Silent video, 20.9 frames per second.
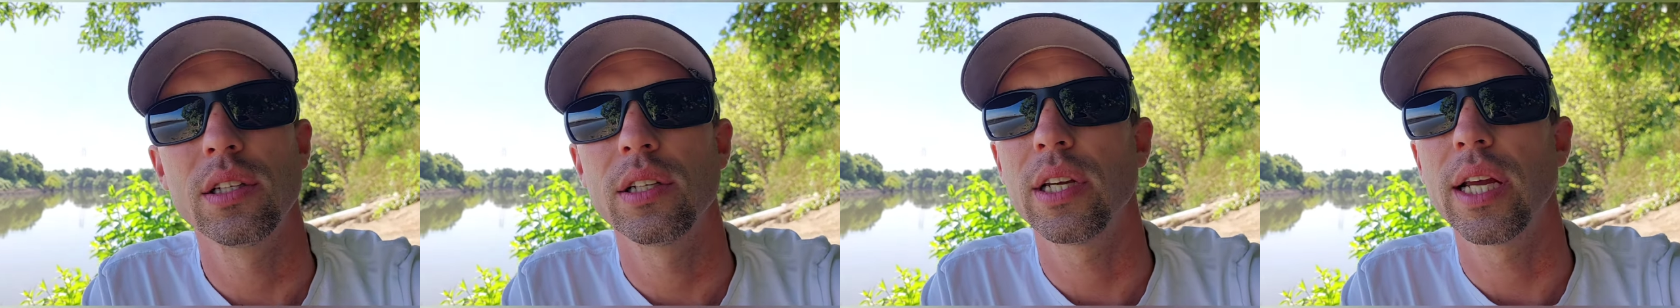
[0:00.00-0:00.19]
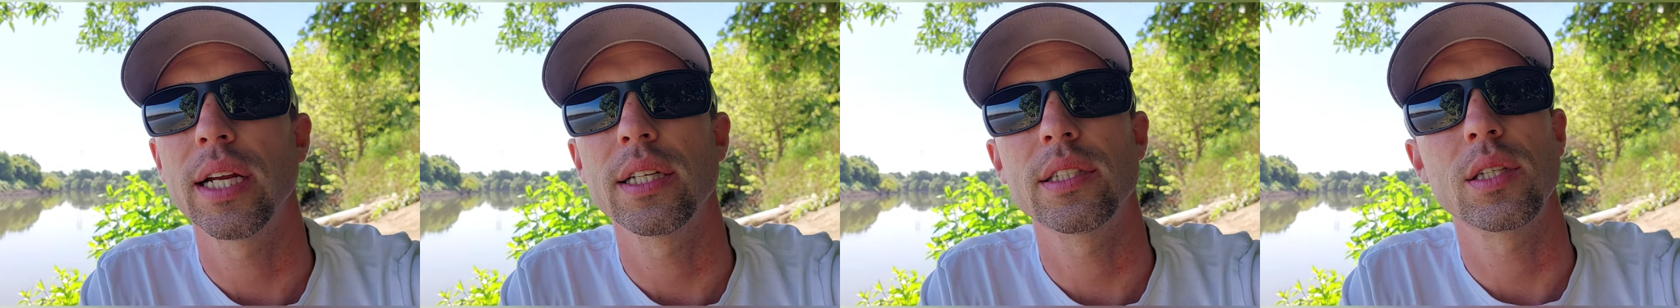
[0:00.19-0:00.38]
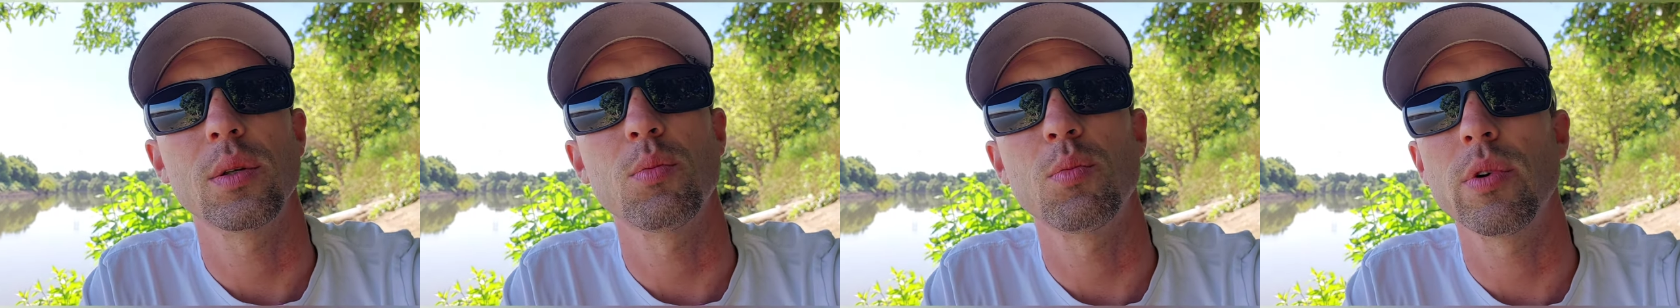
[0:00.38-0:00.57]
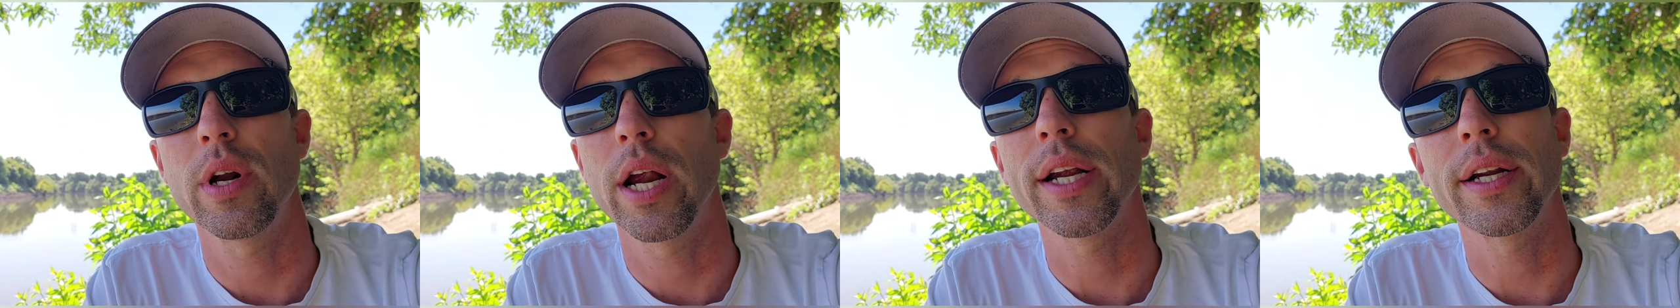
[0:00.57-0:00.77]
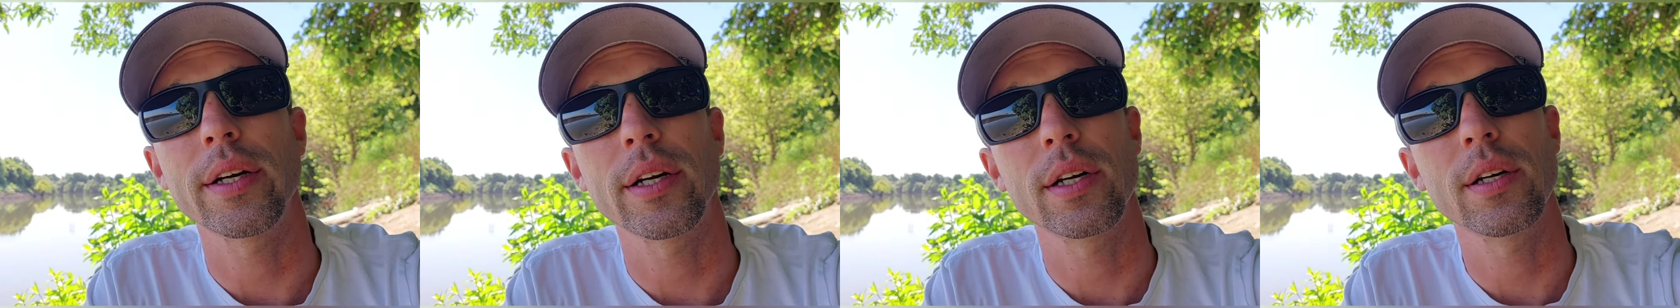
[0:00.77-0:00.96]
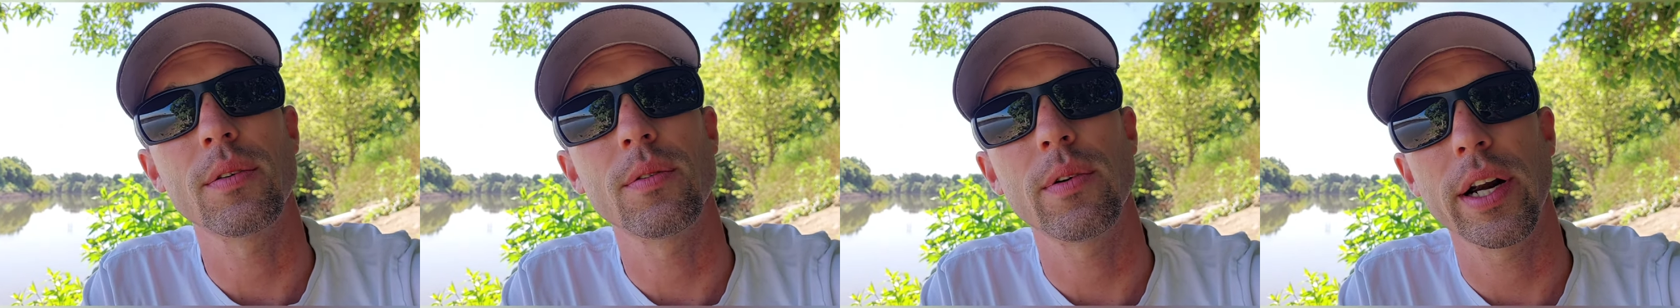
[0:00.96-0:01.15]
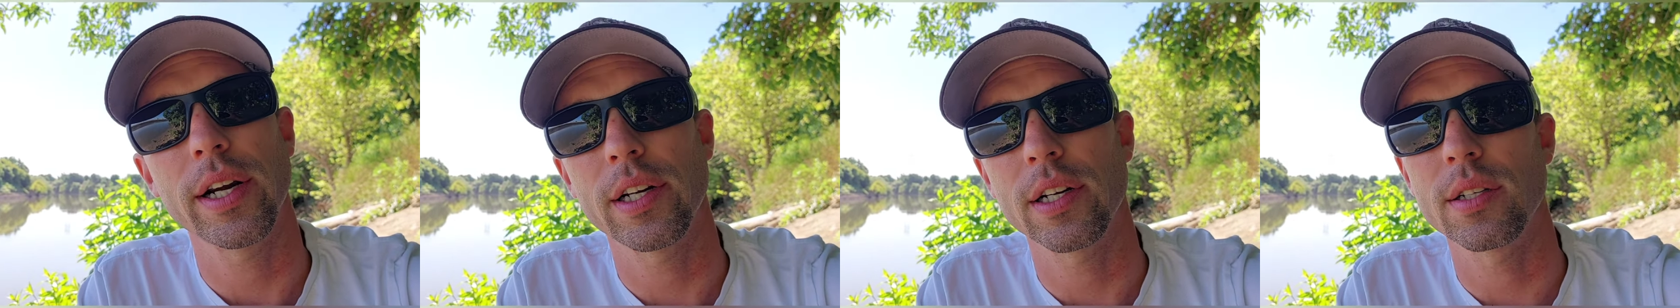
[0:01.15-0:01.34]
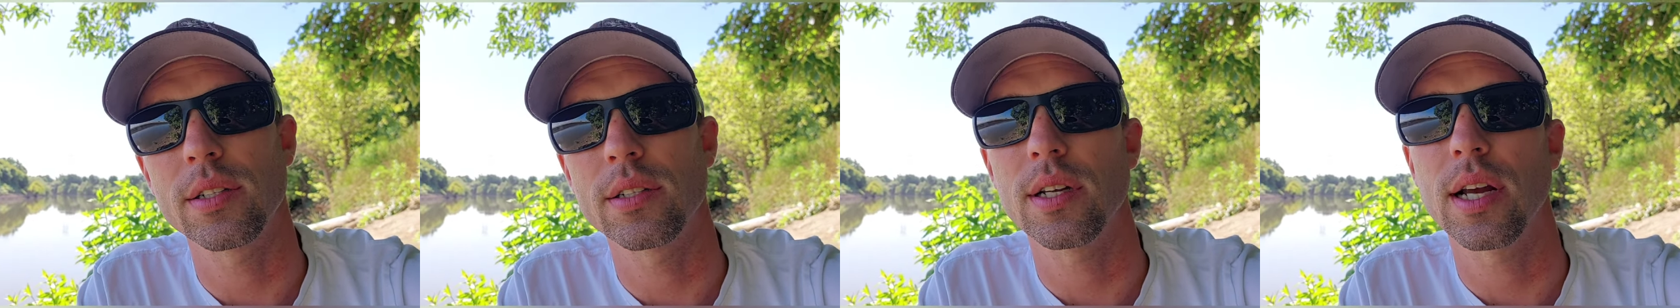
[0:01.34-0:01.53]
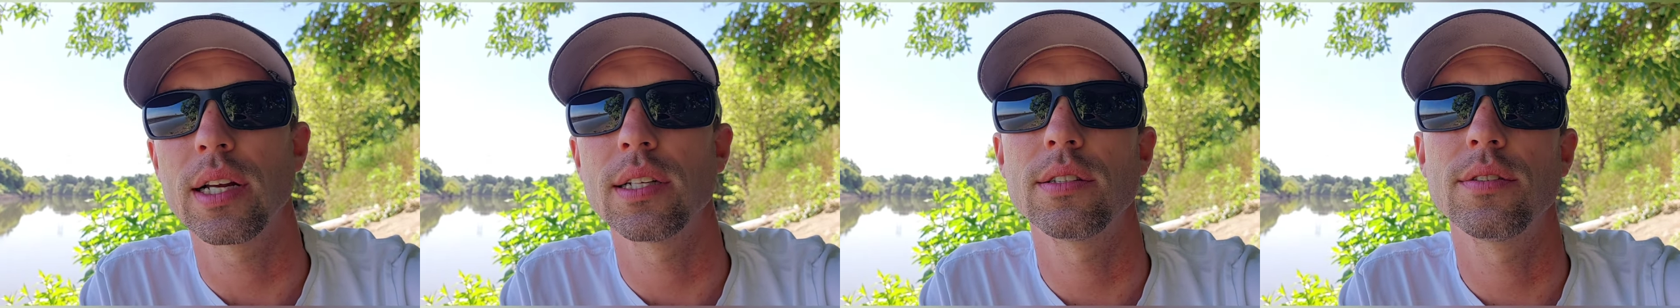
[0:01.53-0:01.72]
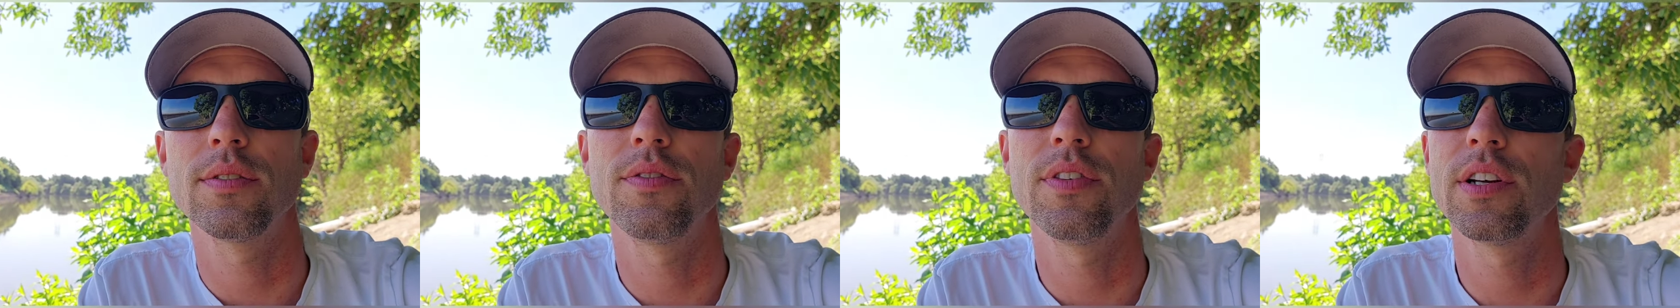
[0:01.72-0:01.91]
catch some record, record
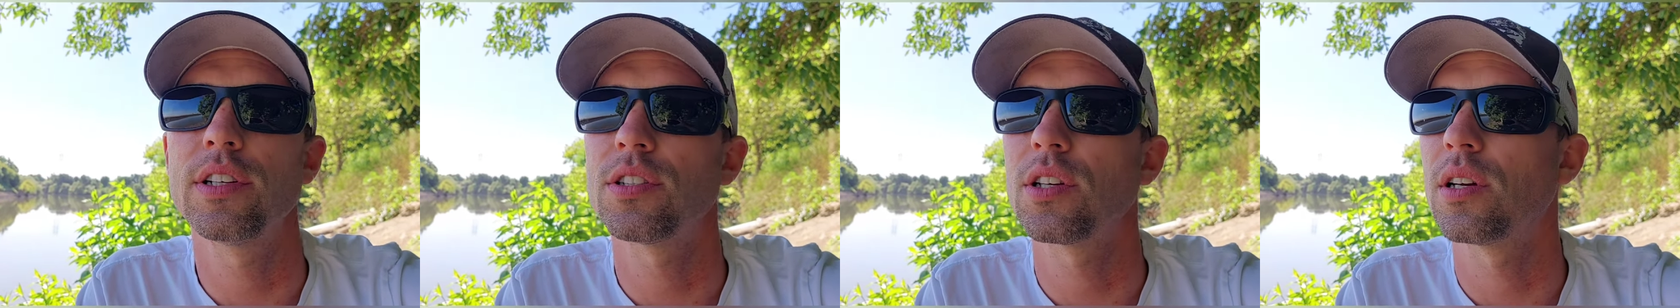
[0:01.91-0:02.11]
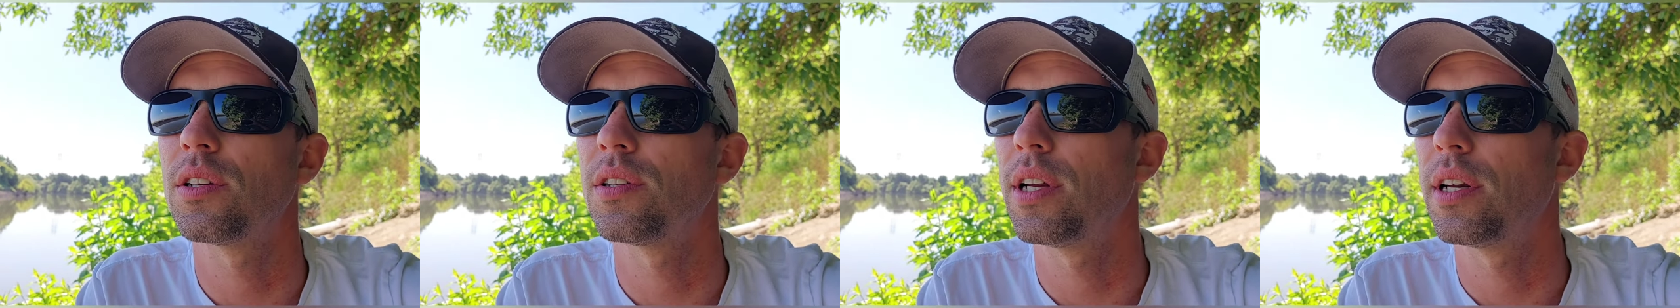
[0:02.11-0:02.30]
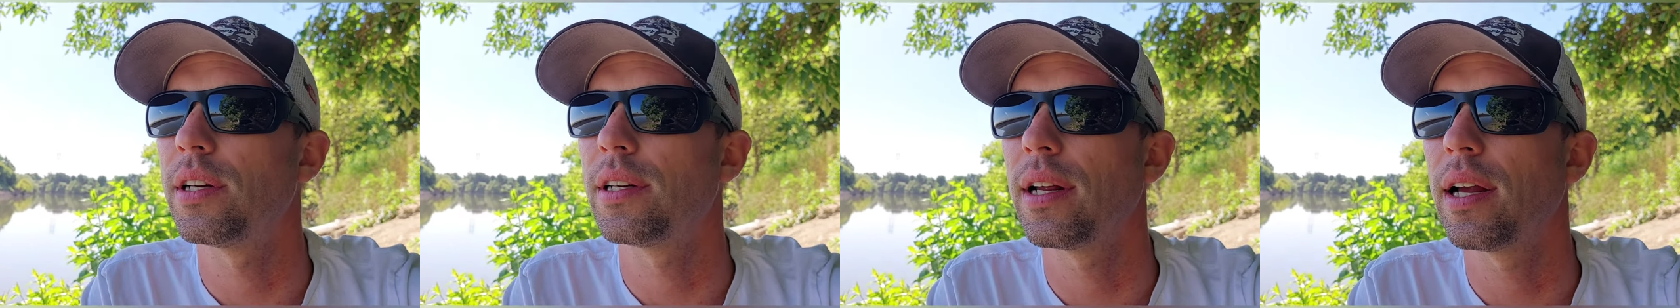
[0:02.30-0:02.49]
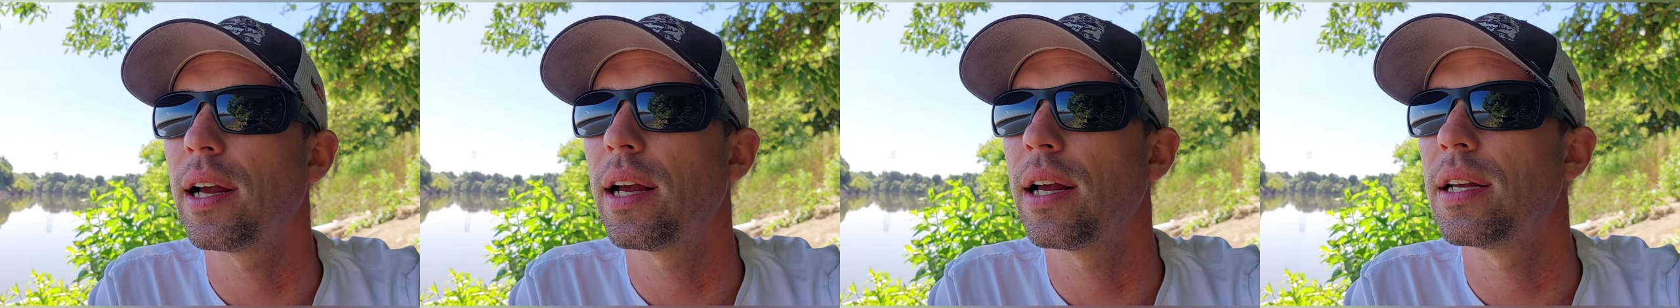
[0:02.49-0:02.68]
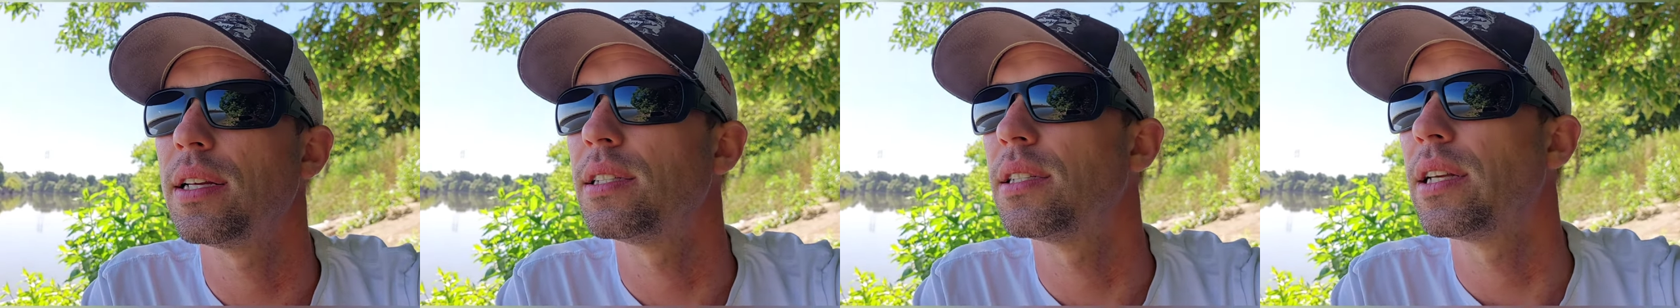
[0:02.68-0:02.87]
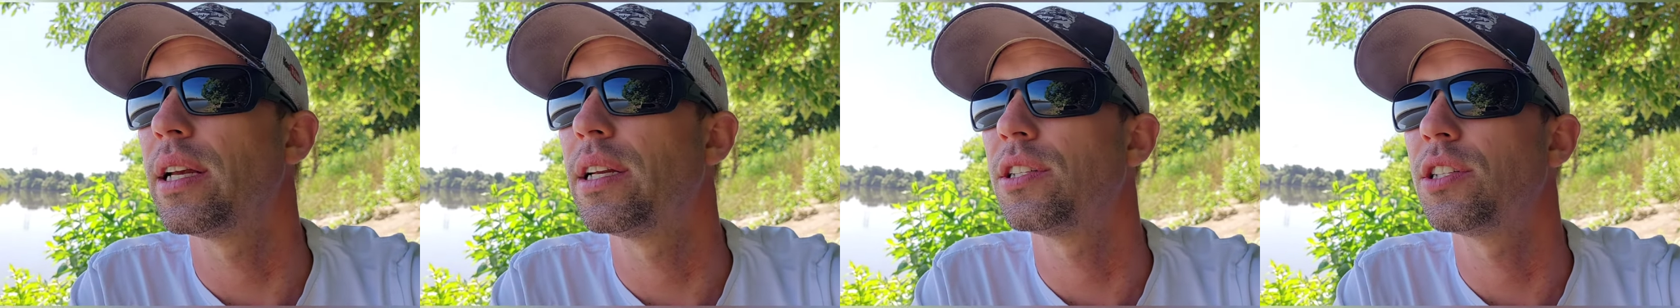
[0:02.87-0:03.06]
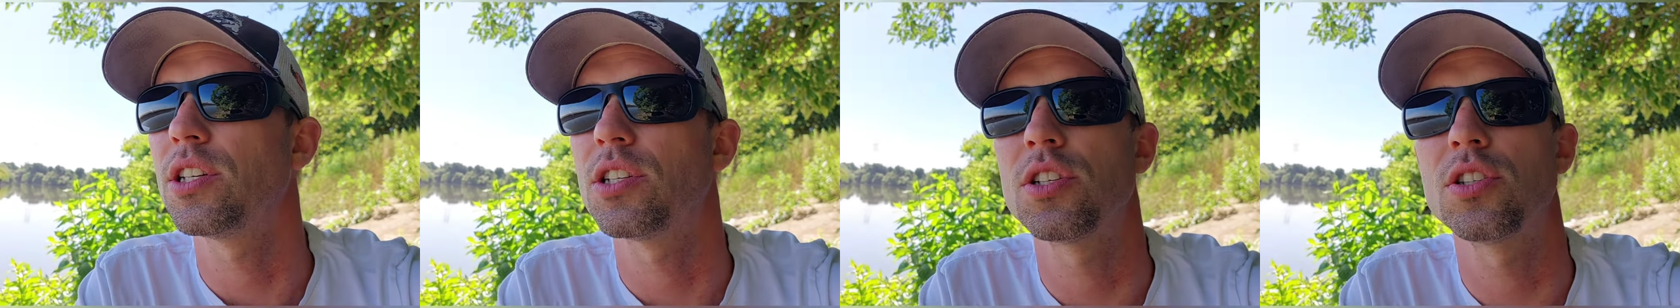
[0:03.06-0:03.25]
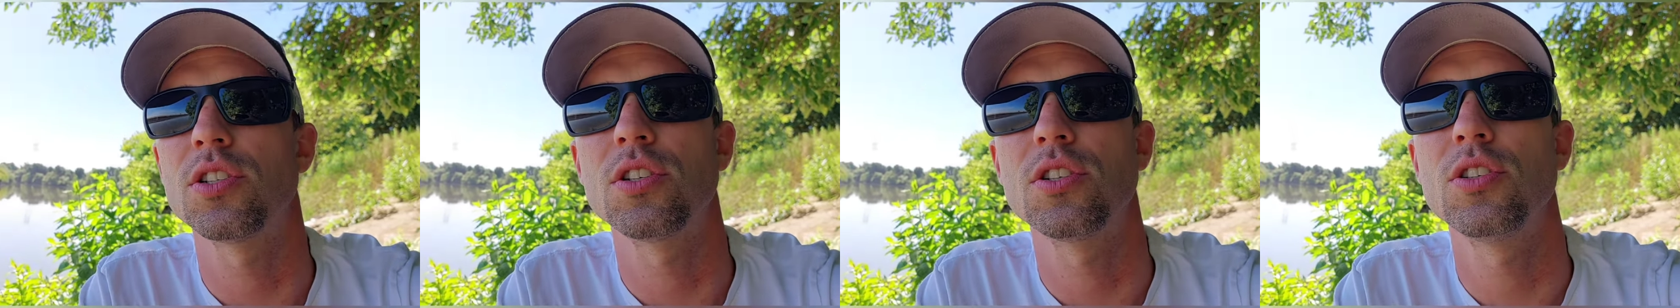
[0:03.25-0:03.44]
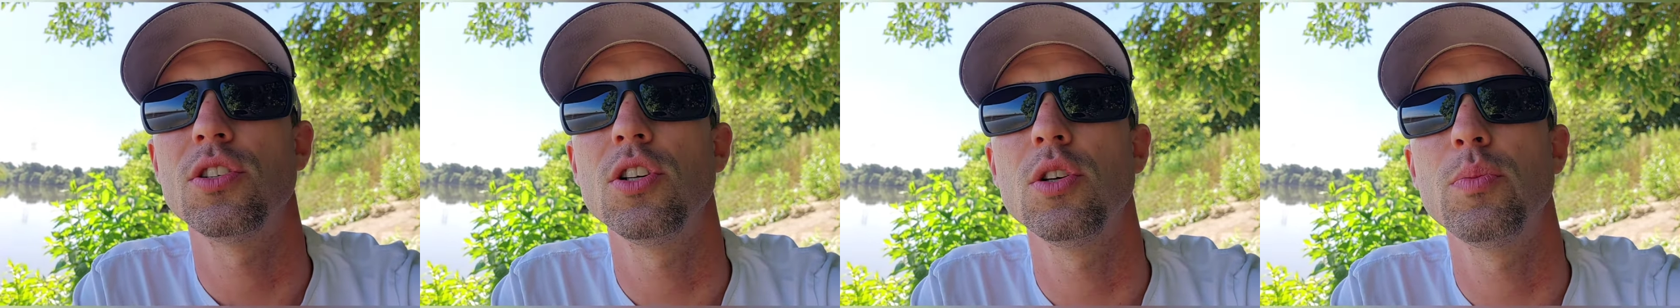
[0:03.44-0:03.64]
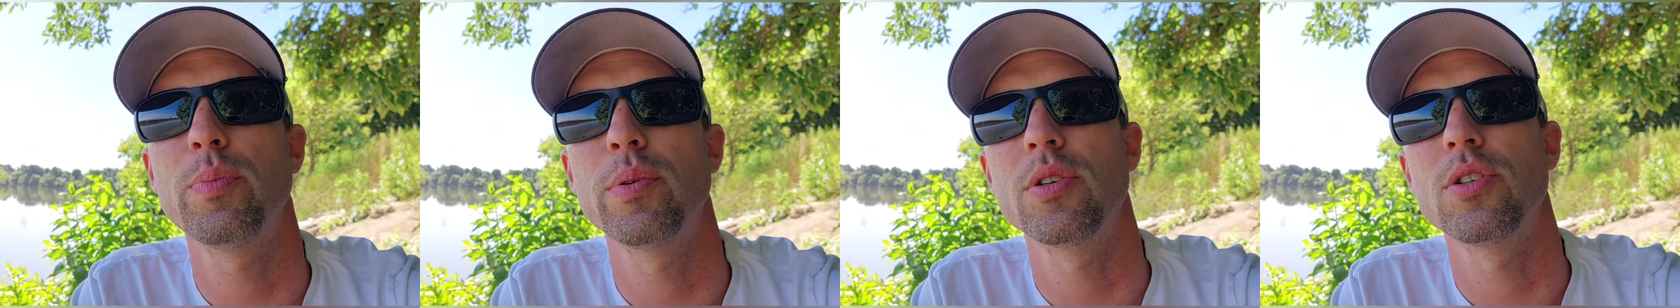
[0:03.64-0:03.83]
sized fish on there guys and just
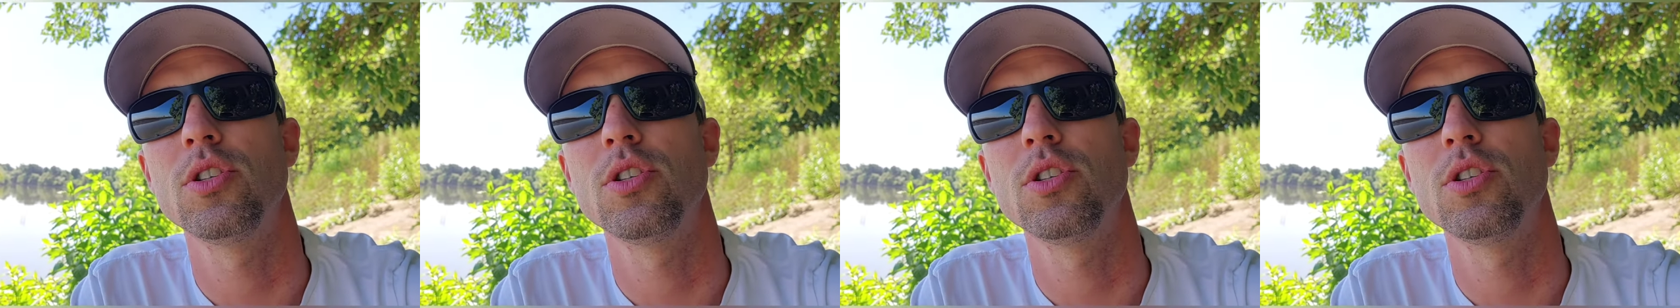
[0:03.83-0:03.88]
super,